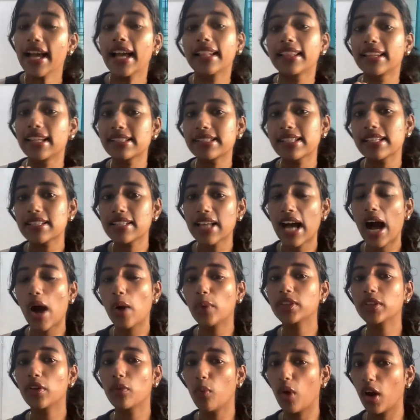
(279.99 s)
This is how
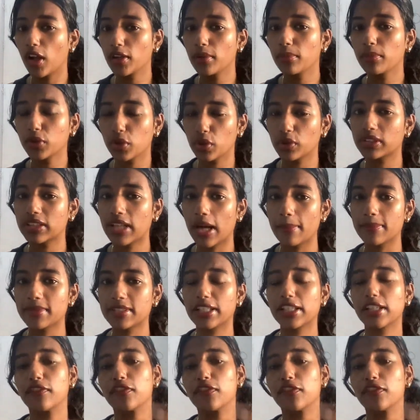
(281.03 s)
the volume growth comes in.